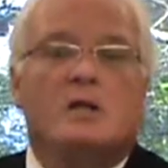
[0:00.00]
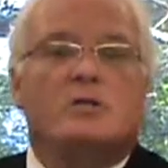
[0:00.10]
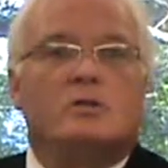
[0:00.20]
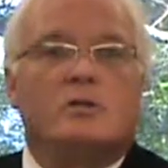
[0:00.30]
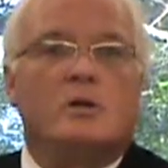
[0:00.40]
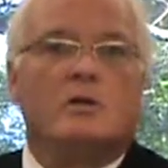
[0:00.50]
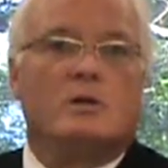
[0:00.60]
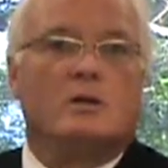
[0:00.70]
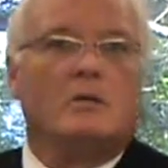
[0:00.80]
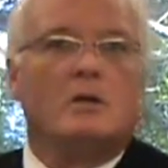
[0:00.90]
So here at
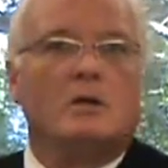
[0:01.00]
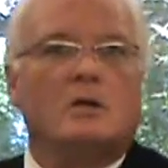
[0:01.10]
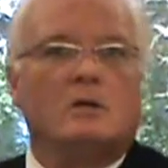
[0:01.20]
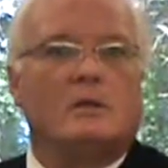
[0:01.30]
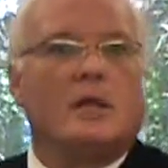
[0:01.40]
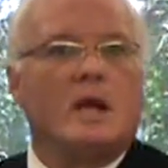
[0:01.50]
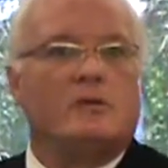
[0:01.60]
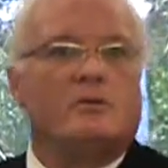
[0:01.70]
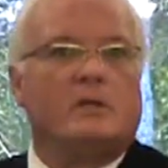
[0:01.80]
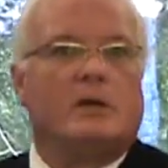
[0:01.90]
Clearwater Colon
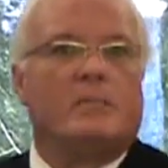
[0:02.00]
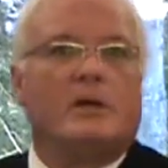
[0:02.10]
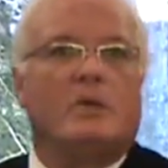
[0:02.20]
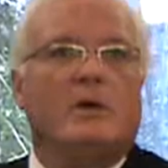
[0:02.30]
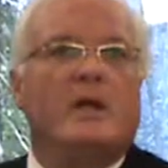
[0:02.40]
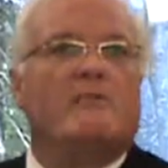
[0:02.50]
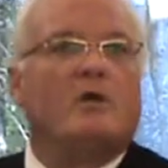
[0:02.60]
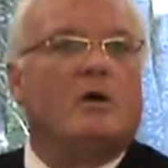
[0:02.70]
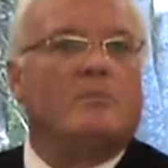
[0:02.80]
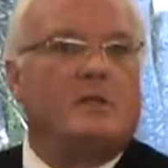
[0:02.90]
Hydrotherapy, we have
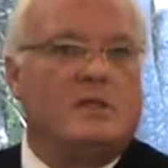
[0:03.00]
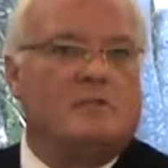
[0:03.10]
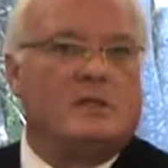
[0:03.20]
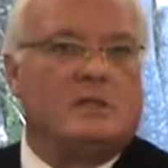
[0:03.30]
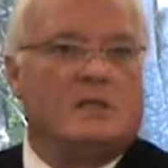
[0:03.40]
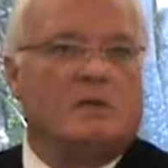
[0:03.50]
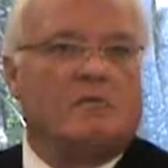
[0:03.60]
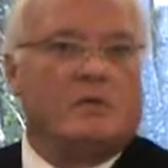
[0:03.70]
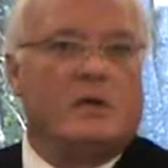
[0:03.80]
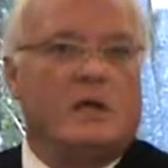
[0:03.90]
gone PVC
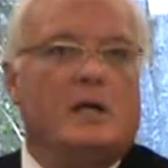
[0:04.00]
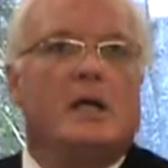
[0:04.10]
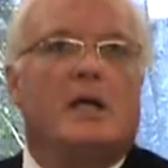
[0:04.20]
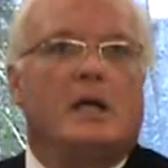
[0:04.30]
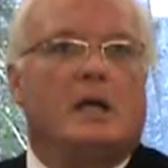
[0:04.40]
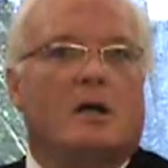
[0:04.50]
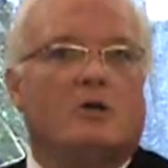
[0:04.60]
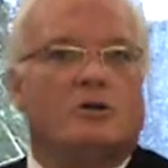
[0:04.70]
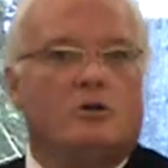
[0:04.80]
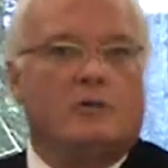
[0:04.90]
free in our
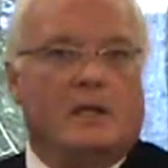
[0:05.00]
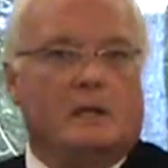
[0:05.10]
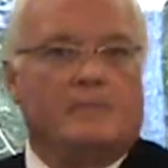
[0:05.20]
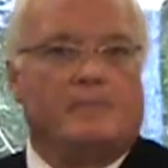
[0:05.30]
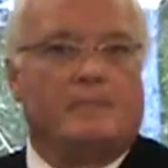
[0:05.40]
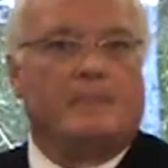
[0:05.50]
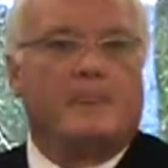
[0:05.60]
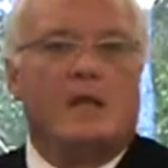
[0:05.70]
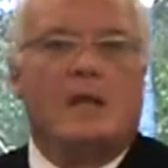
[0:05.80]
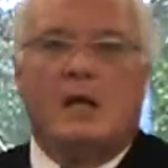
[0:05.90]
tubing.
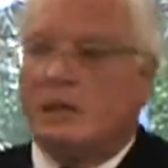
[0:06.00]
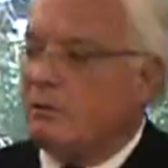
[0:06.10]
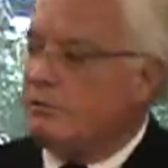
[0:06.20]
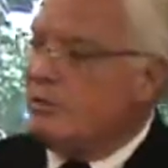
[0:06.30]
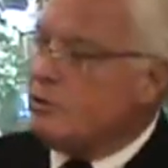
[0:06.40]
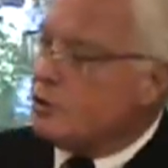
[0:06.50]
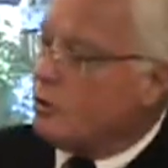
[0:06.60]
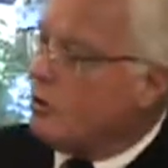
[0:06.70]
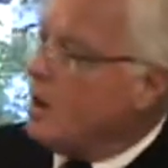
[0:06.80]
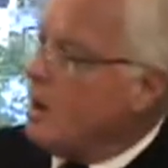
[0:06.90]
In the
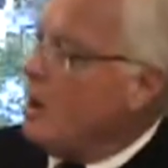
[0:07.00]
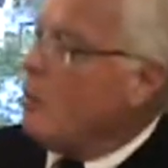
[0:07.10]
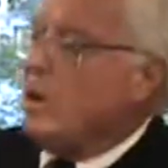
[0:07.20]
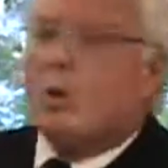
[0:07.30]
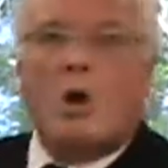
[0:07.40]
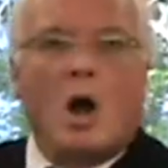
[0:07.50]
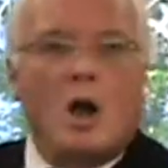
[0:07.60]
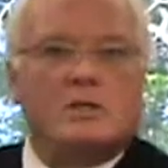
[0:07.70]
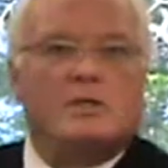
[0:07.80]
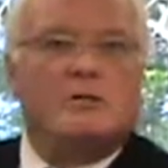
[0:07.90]
future, we will
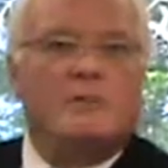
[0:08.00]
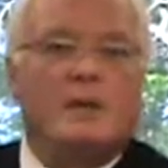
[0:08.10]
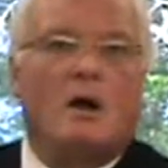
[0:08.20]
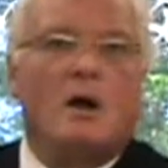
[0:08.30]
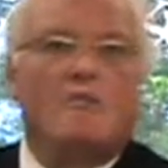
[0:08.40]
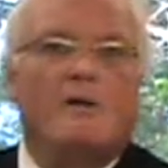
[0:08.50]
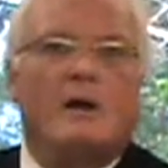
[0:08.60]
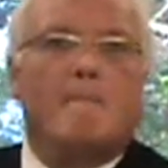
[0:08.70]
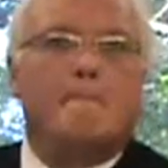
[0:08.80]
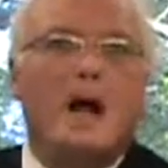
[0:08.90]
also be offering
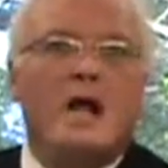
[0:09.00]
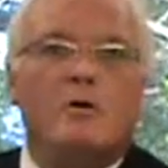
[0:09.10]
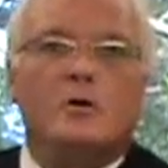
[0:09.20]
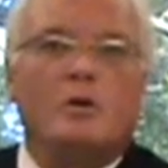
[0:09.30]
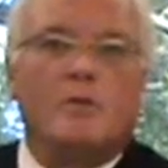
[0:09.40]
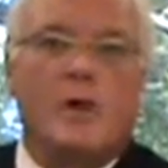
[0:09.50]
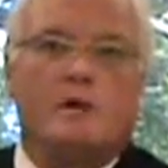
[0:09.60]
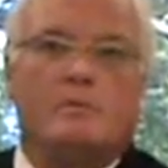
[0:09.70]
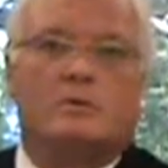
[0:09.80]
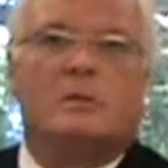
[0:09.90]

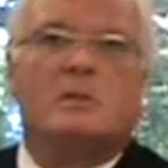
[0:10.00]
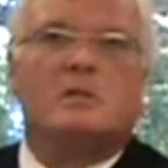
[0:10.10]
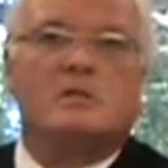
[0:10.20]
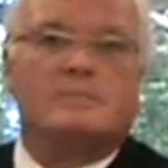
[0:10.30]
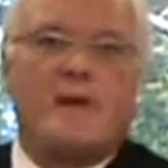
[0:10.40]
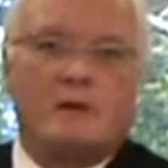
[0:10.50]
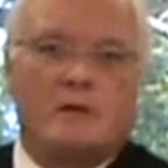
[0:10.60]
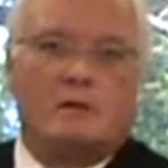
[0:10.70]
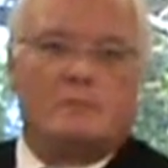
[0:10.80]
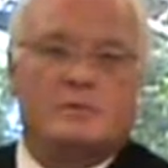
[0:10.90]
biodegradable
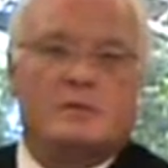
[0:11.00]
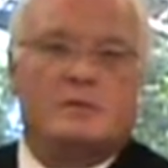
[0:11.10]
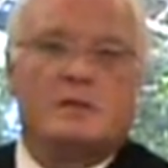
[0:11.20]
speculums,